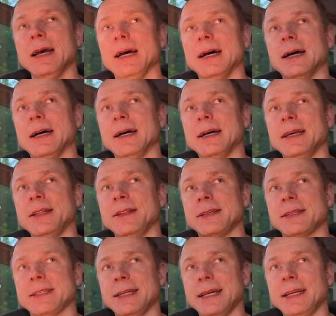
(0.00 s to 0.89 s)
In
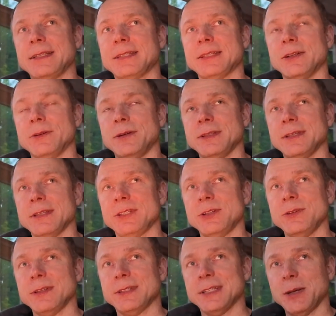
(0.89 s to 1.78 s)
the States, there is a
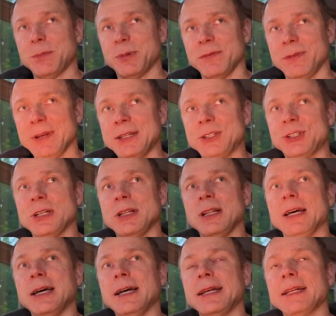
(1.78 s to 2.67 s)
suicide prevention
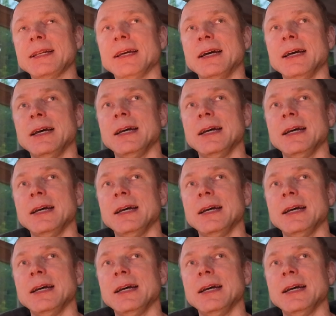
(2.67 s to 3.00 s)
line.